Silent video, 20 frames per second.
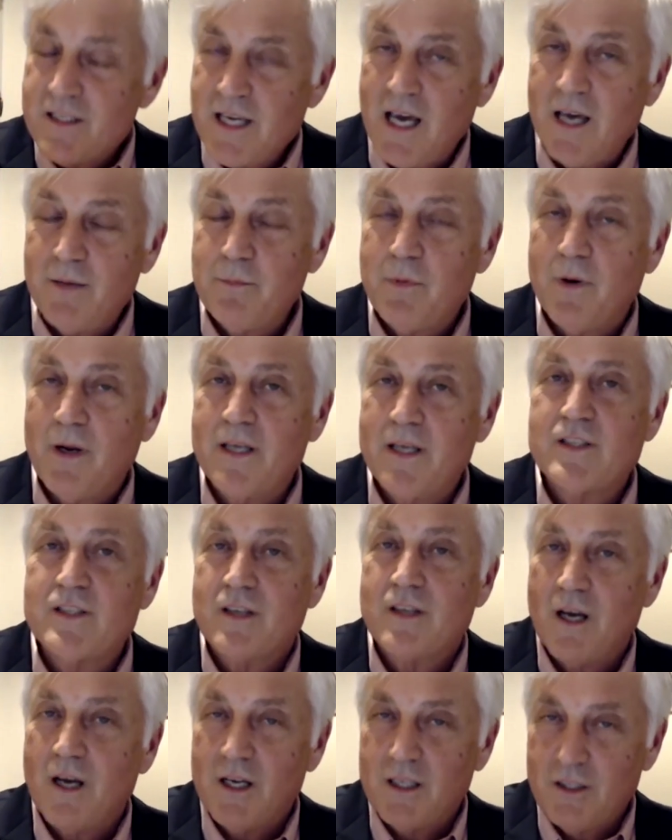outbreaks,
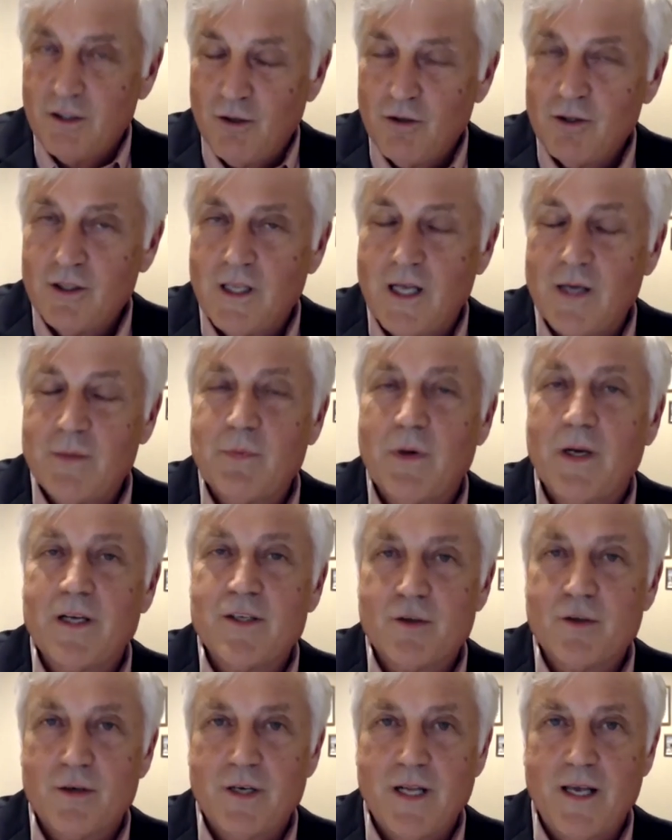local
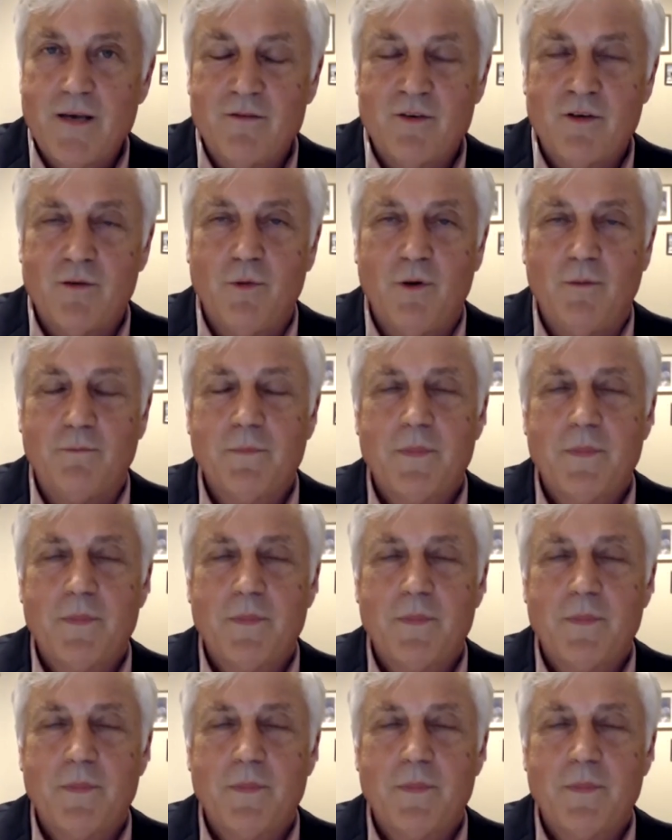outbreaks, are inevitable.